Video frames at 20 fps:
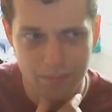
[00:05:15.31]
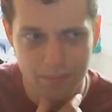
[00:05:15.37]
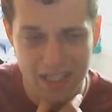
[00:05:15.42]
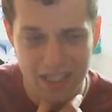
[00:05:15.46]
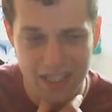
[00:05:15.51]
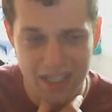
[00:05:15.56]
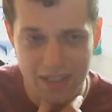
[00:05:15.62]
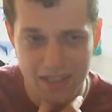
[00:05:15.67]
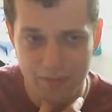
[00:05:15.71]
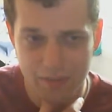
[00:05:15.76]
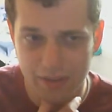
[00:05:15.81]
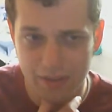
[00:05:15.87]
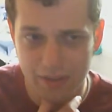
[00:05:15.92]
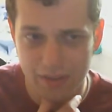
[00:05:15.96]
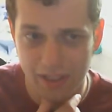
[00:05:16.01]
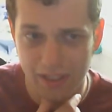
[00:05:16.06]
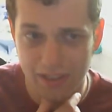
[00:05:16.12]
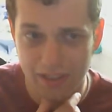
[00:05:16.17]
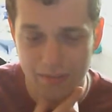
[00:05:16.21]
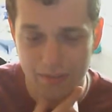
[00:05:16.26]
did something
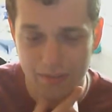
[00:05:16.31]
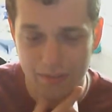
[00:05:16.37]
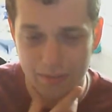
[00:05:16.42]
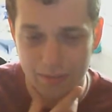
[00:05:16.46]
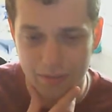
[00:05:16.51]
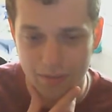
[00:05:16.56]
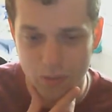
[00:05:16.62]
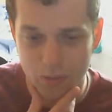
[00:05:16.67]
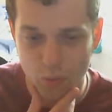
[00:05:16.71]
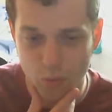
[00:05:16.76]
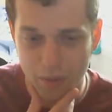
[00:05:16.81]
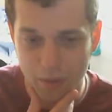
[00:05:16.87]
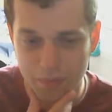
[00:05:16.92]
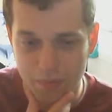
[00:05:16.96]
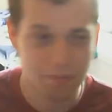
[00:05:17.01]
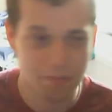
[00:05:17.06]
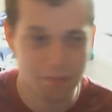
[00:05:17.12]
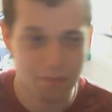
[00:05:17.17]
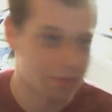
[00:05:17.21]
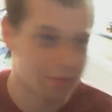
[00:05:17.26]
like dropped
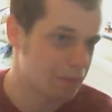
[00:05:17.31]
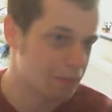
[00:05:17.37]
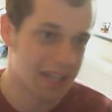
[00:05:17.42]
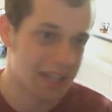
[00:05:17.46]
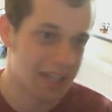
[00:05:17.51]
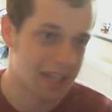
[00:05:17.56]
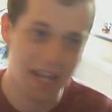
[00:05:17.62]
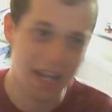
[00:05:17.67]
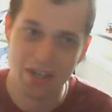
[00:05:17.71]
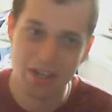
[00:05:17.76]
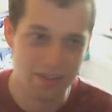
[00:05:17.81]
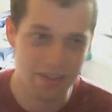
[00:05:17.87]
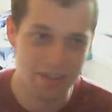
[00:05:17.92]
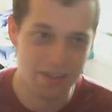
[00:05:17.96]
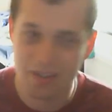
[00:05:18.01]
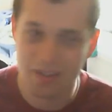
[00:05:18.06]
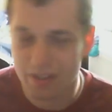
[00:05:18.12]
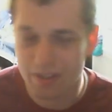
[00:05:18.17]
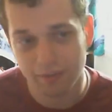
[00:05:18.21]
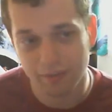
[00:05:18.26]
him from a ledge and
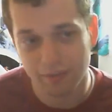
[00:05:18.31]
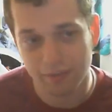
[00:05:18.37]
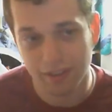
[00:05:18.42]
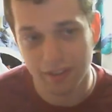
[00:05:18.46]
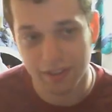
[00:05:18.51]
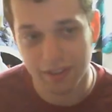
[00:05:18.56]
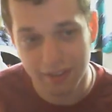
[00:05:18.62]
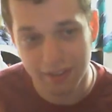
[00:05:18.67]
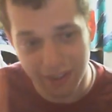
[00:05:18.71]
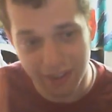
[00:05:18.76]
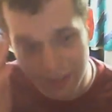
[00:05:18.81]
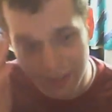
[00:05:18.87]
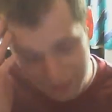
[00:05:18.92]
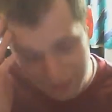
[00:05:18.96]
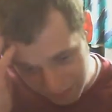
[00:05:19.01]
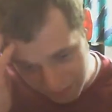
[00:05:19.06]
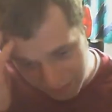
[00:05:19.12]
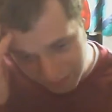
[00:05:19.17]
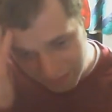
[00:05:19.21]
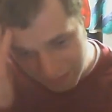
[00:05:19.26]
stuff like that,
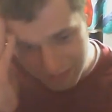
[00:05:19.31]
and